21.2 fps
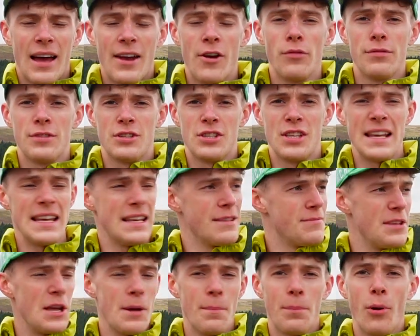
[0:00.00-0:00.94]
And obviously
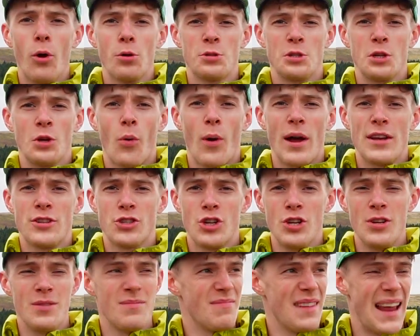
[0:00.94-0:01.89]
the important
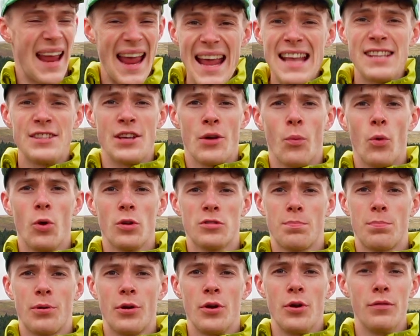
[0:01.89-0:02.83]
question, is it
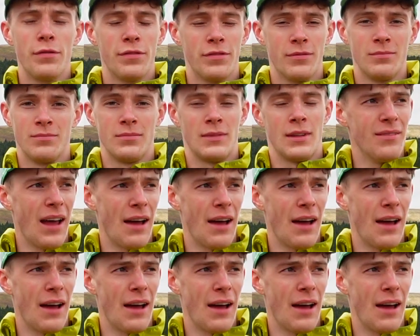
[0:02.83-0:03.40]
waterproof?